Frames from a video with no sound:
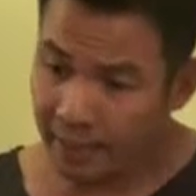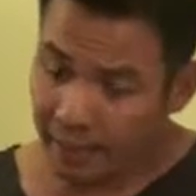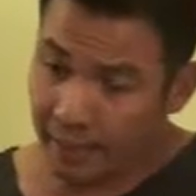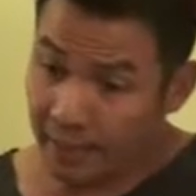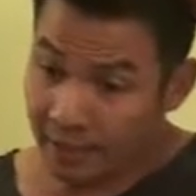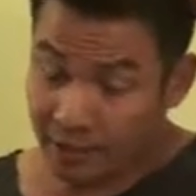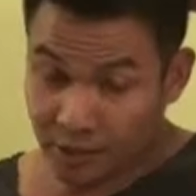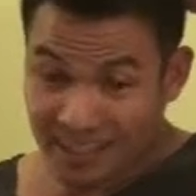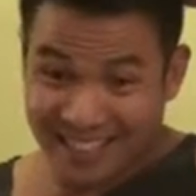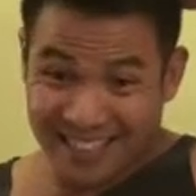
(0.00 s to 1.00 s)
then
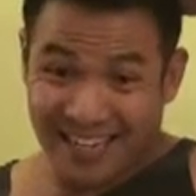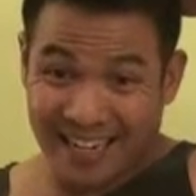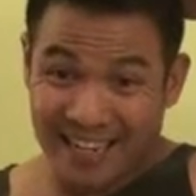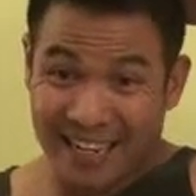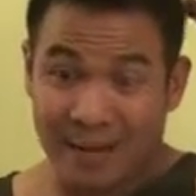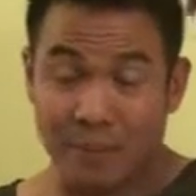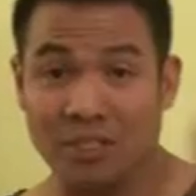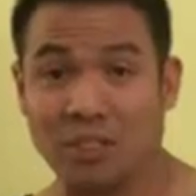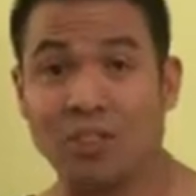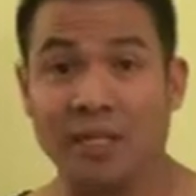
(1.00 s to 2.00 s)
as you can see, not
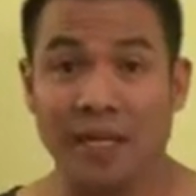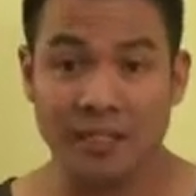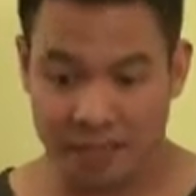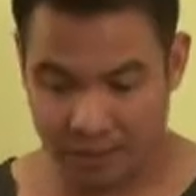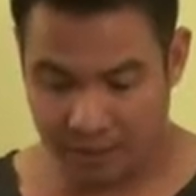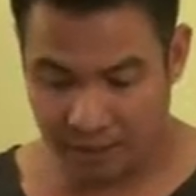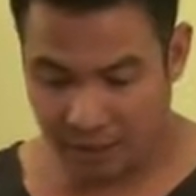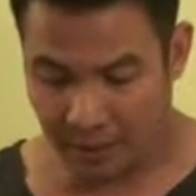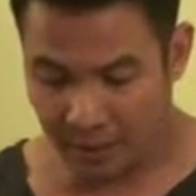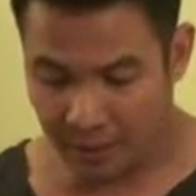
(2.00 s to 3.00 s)
much changes,
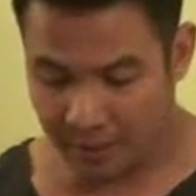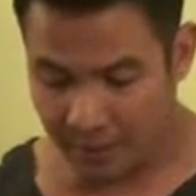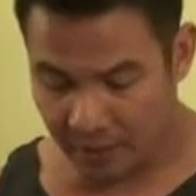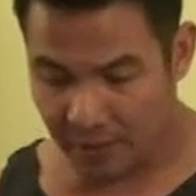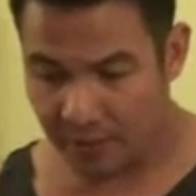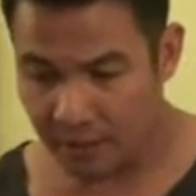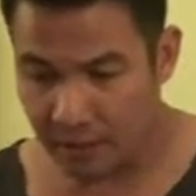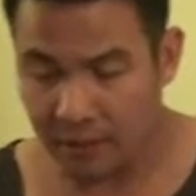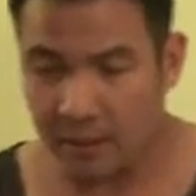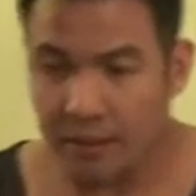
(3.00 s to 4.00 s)
really.
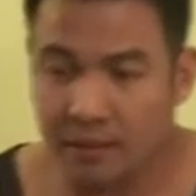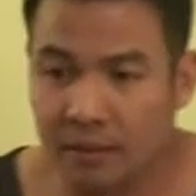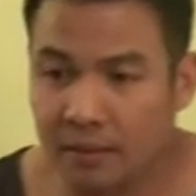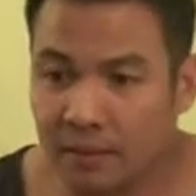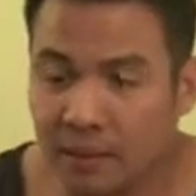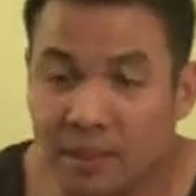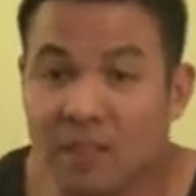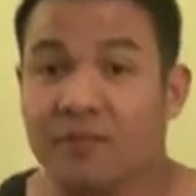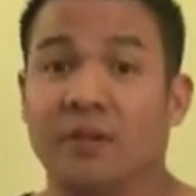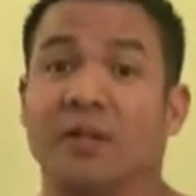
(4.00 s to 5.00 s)
Here, I
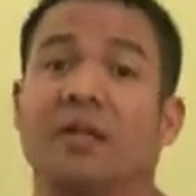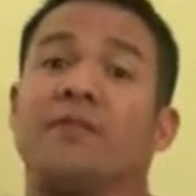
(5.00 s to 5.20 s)
still feel